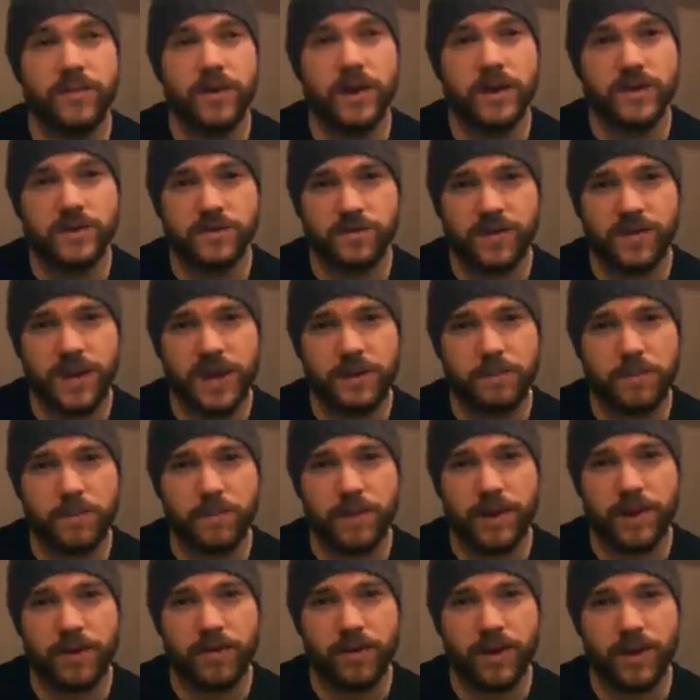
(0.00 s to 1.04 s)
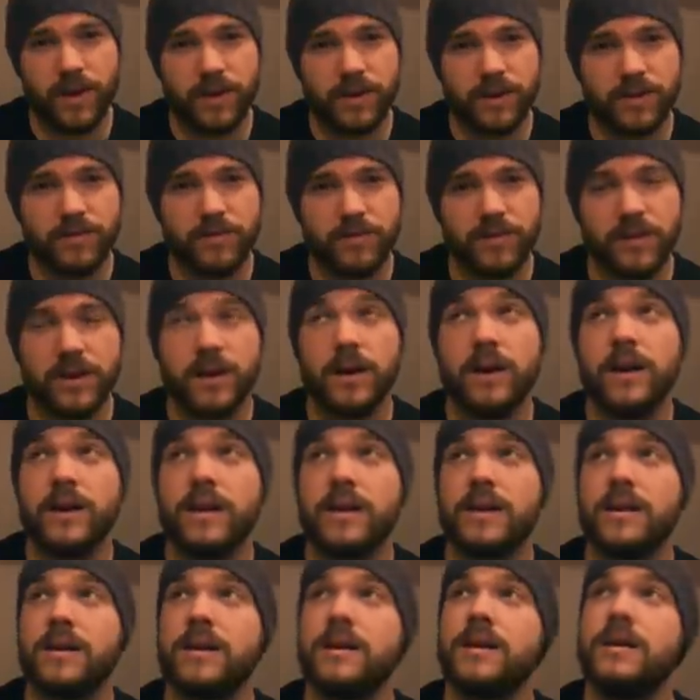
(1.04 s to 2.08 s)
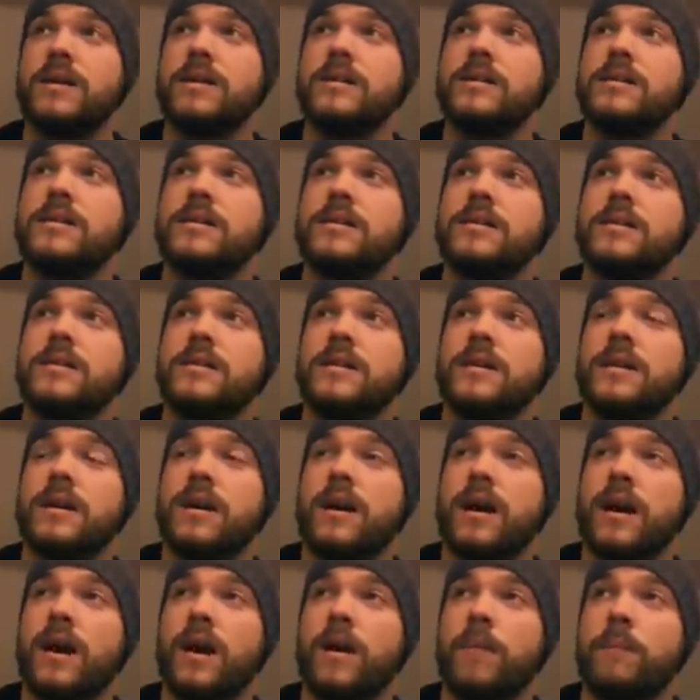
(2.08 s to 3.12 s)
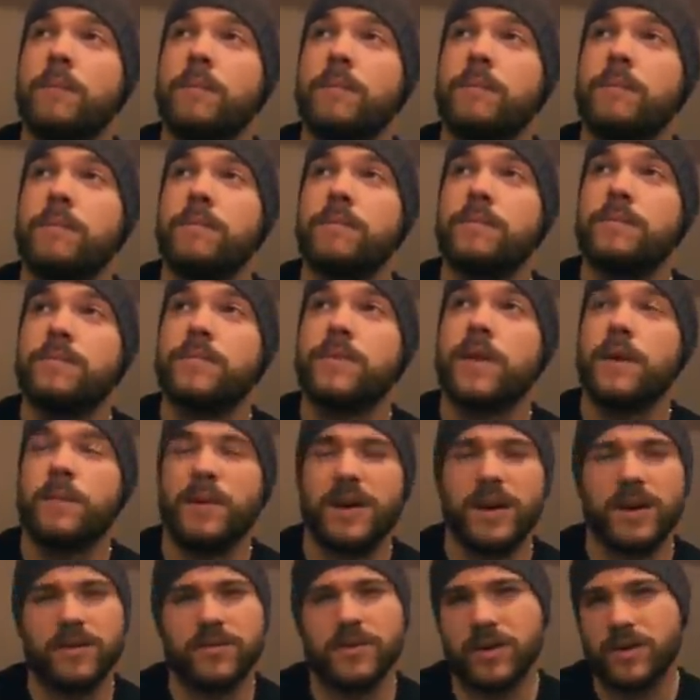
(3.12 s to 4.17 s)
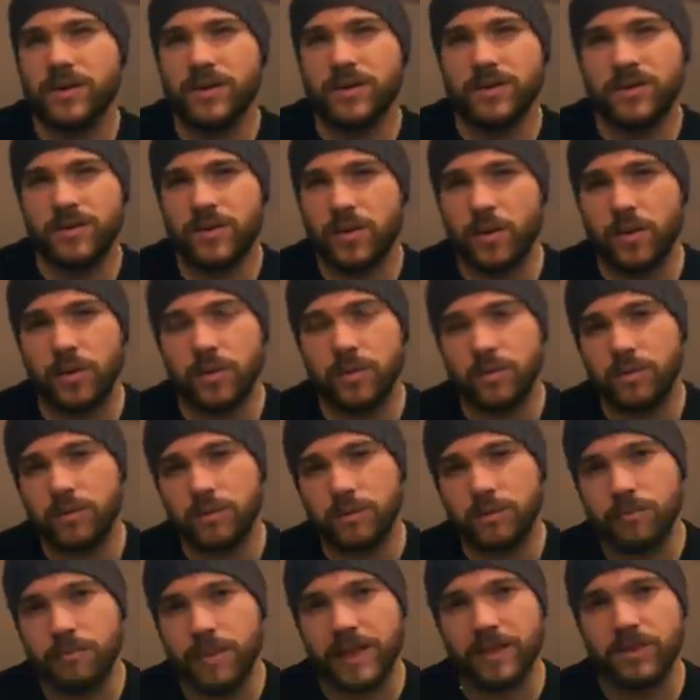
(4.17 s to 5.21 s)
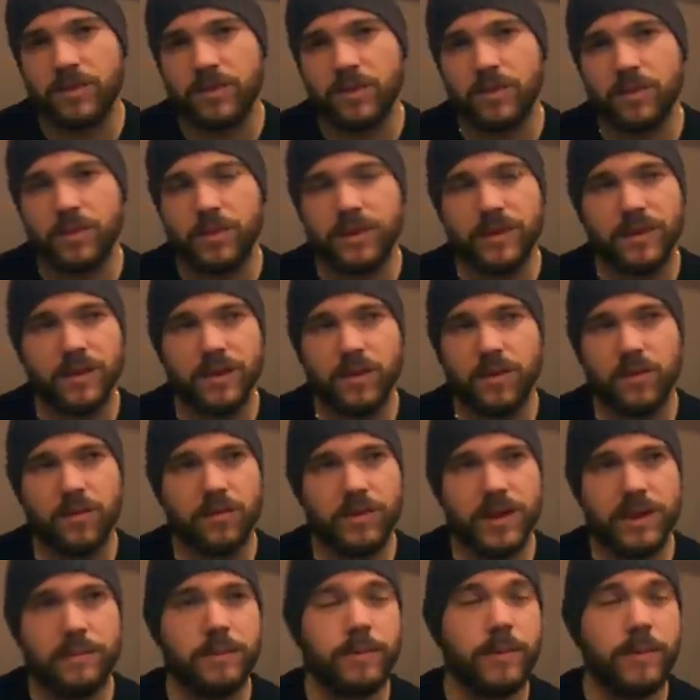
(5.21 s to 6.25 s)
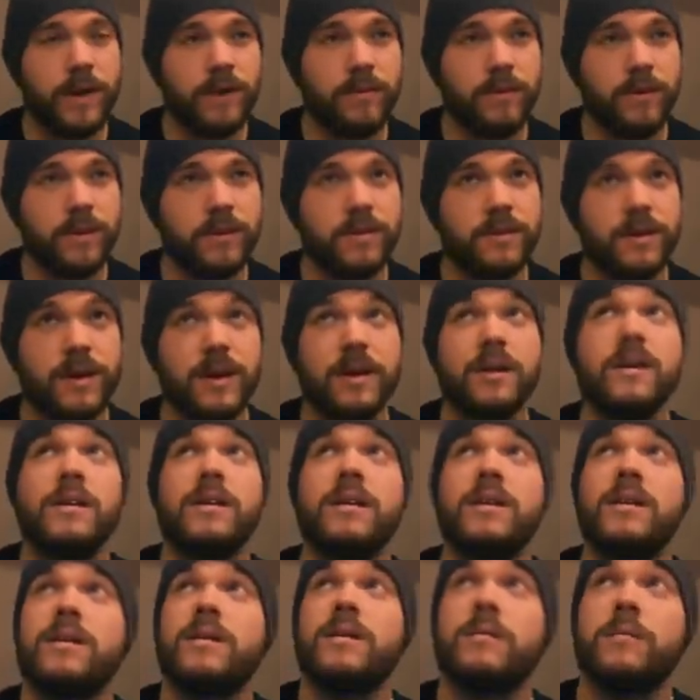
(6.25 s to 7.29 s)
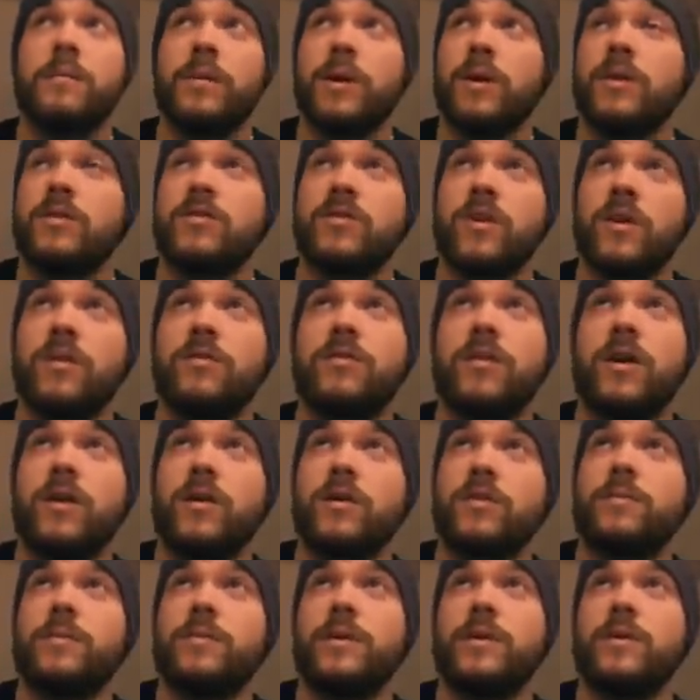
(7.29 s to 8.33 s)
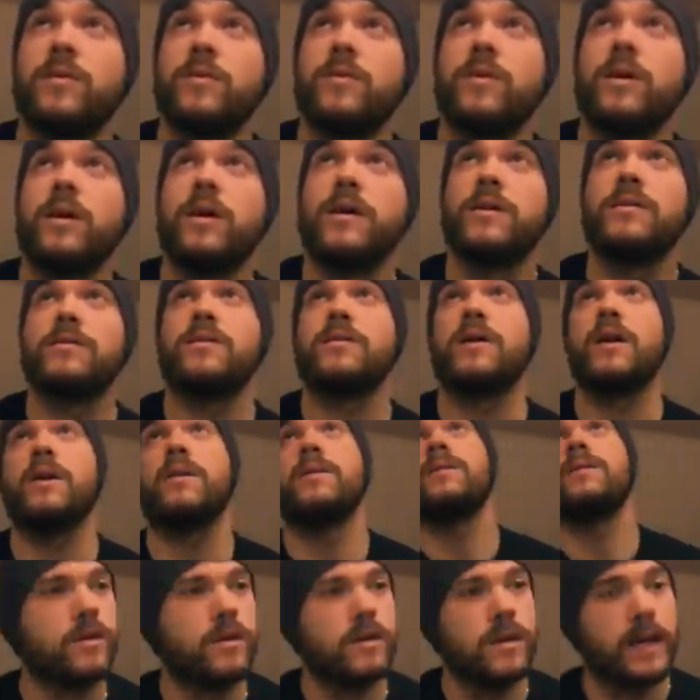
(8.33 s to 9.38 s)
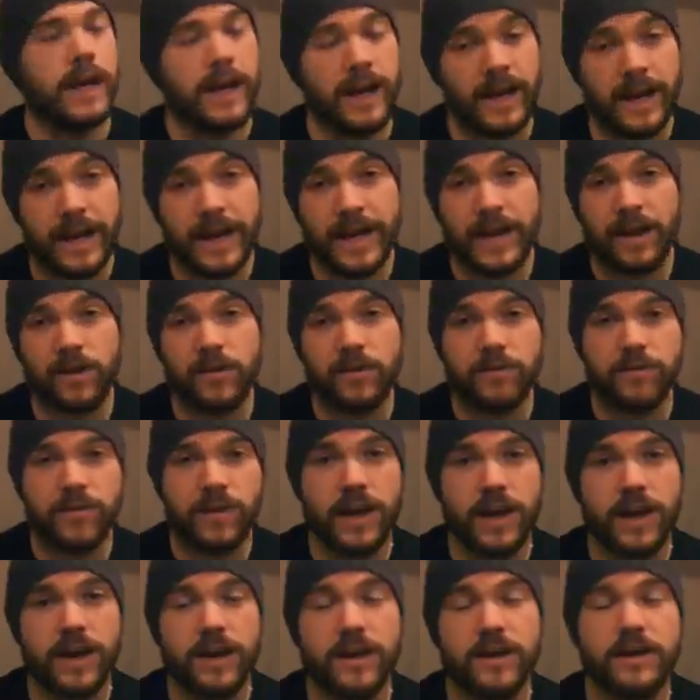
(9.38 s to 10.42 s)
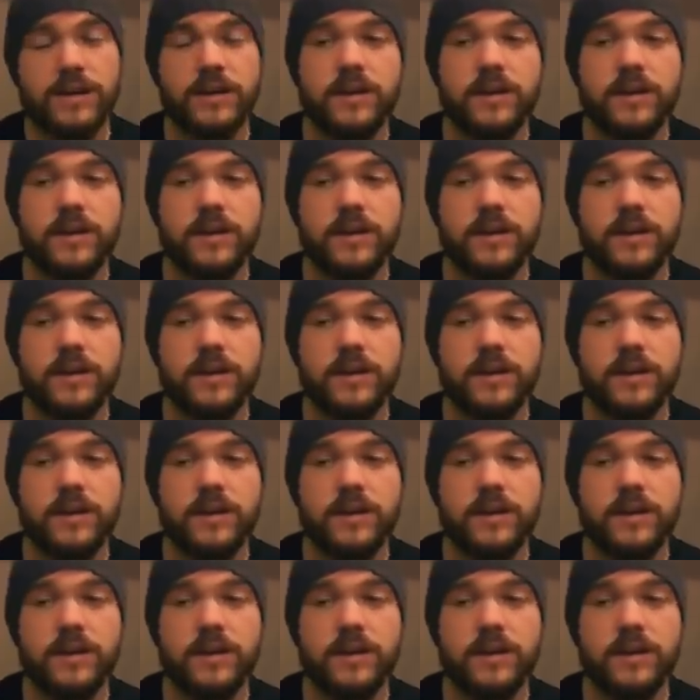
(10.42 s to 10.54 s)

first vapor barrier, if you like. I mean, I've not gone too mental with the whole vapor barrier thing, but so far it's been all right. So yeah, a layer of that,